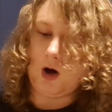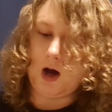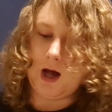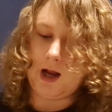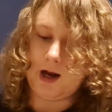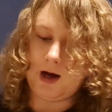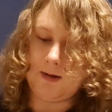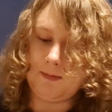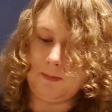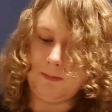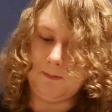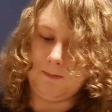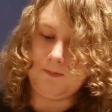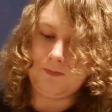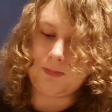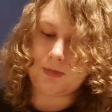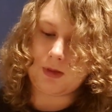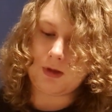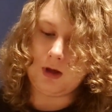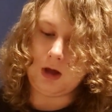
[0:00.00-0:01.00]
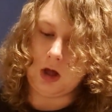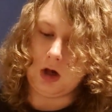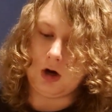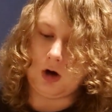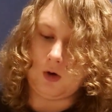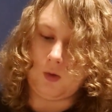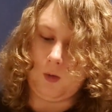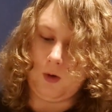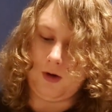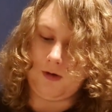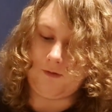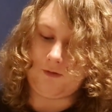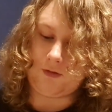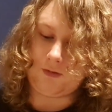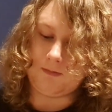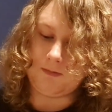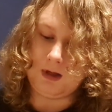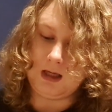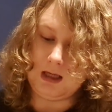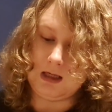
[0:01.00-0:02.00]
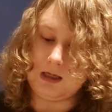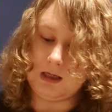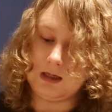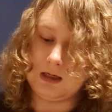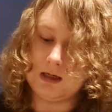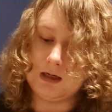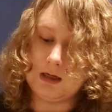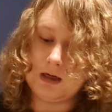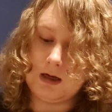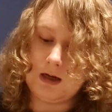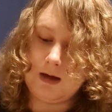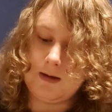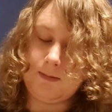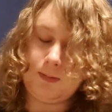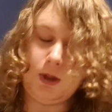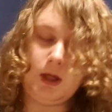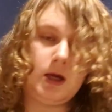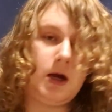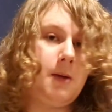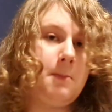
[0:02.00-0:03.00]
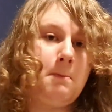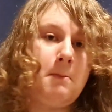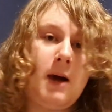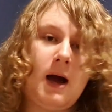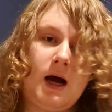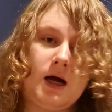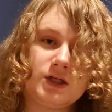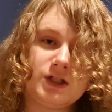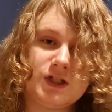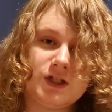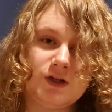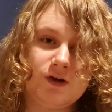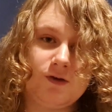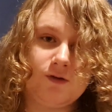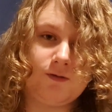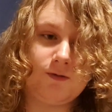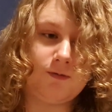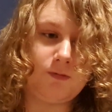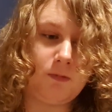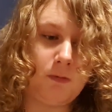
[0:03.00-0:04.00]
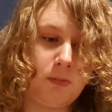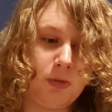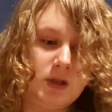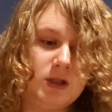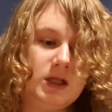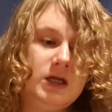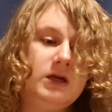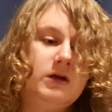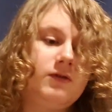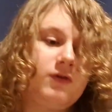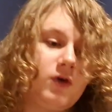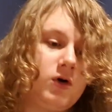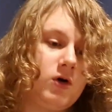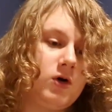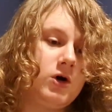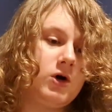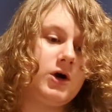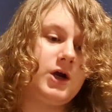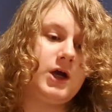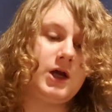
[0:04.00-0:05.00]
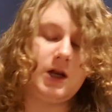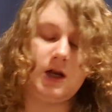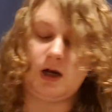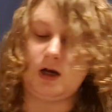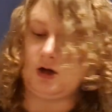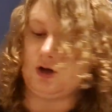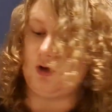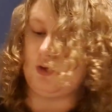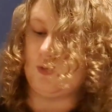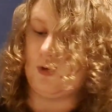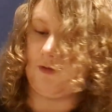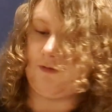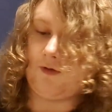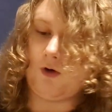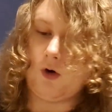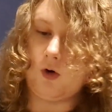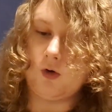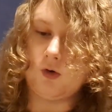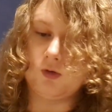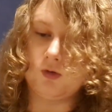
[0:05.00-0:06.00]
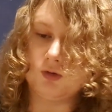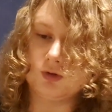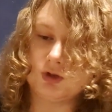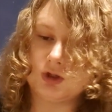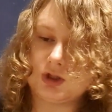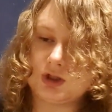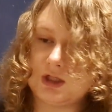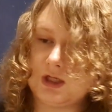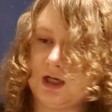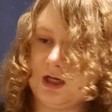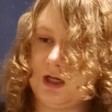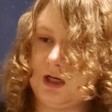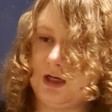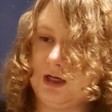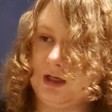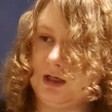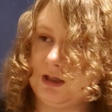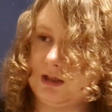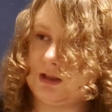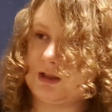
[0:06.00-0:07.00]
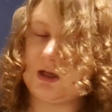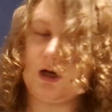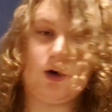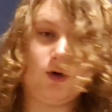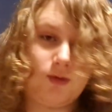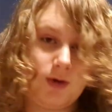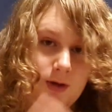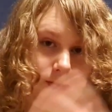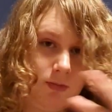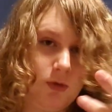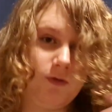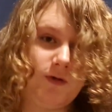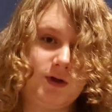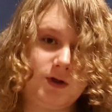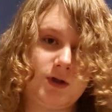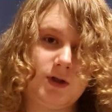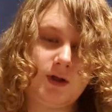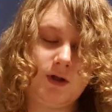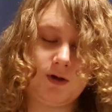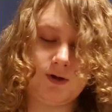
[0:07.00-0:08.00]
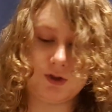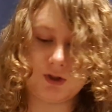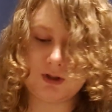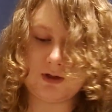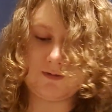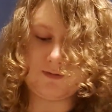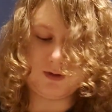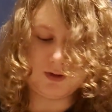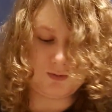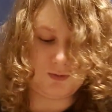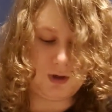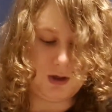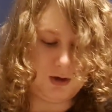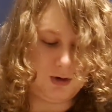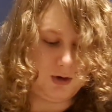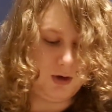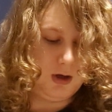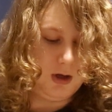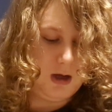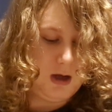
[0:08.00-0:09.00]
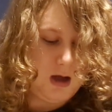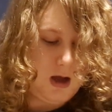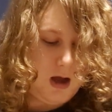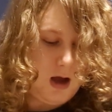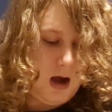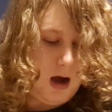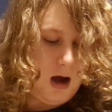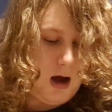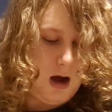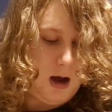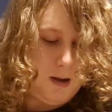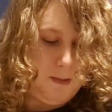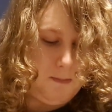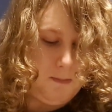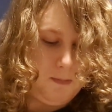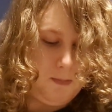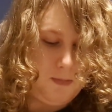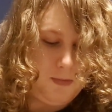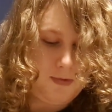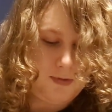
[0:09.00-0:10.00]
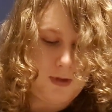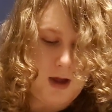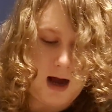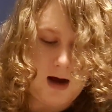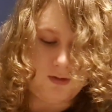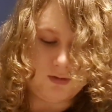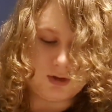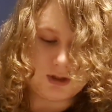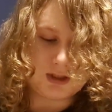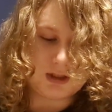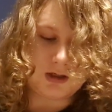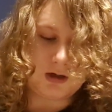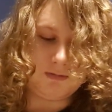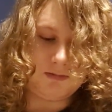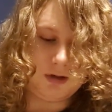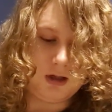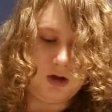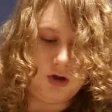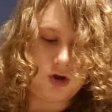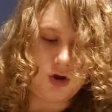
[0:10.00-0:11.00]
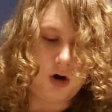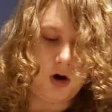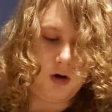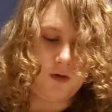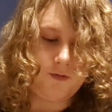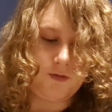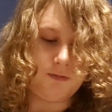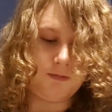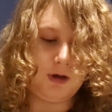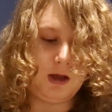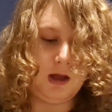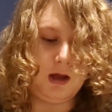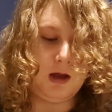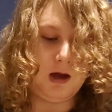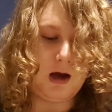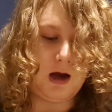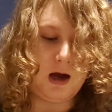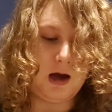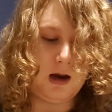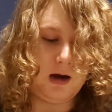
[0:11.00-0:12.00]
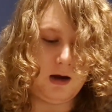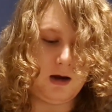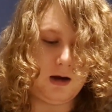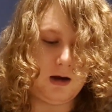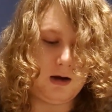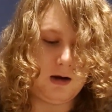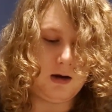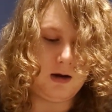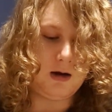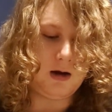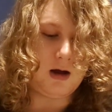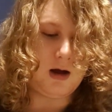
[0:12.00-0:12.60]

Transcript: And I'm, and for me, being a massive believer in UFOs, and I'll move on to the other stuff as well, that was a complete shock for me, and